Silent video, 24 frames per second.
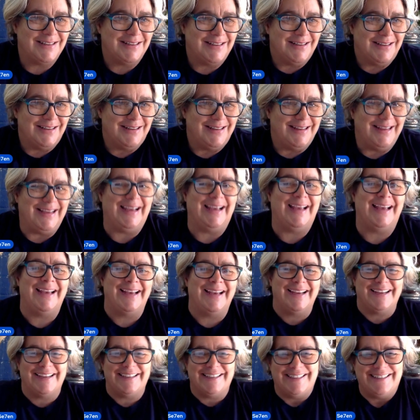
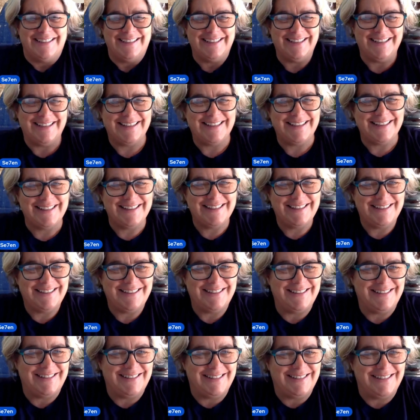
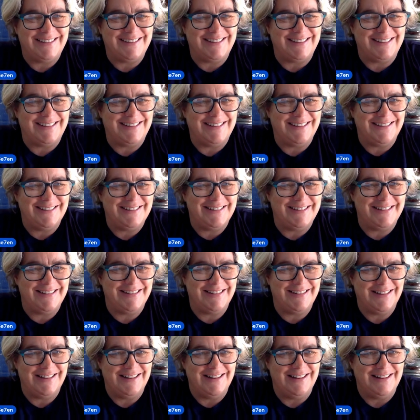
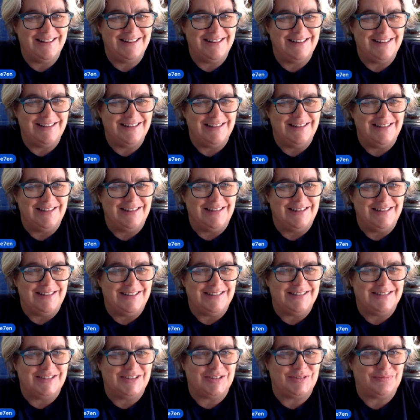
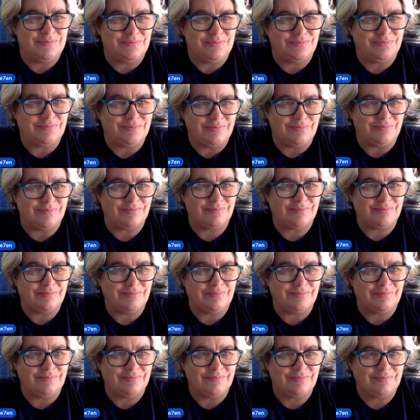
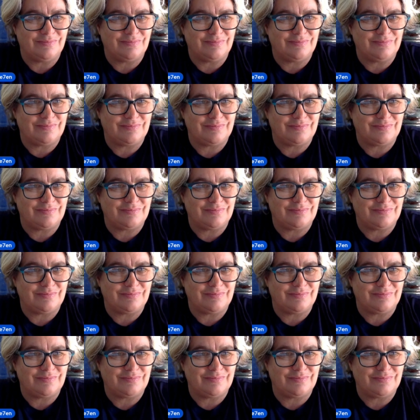The person shown says nothing.